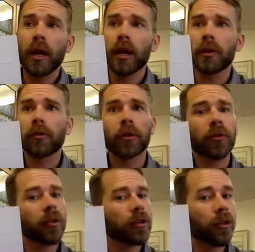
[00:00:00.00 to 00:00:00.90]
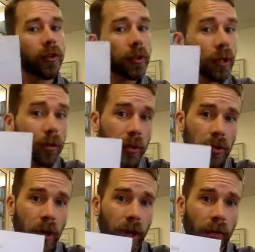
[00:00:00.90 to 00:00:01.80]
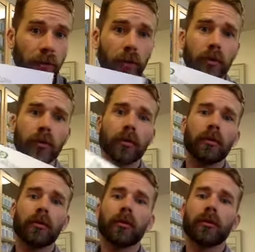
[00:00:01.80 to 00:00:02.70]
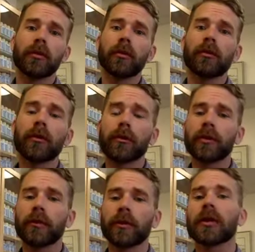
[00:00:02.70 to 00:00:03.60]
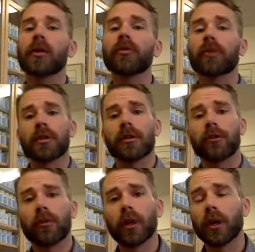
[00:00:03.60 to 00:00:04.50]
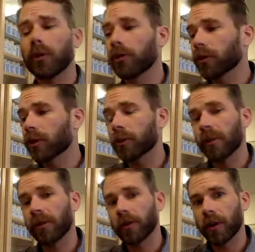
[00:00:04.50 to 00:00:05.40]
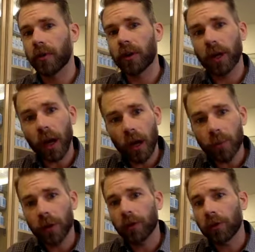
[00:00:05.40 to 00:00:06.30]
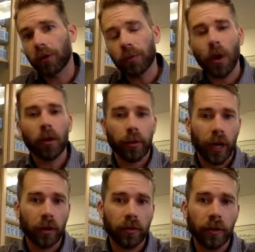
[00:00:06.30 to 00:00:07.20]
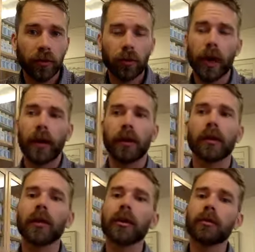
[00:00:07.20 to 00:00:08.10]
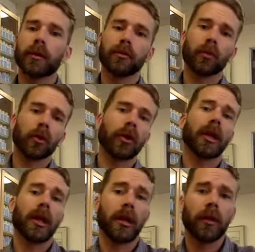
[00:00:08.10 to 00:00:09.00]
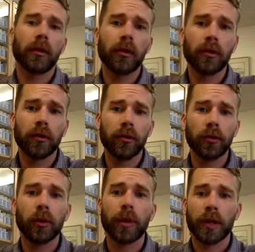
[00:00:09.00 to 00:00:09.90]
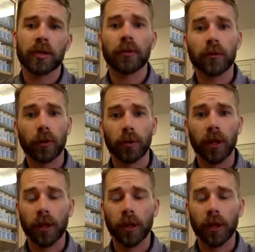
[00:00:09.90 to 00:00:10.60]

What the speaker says: And there's herbs that are just a little bit dry. So there's also different dosages. So we can use an herb that's very, very hot, but use a small amount of it to add a little bit more heat to a patient's formula.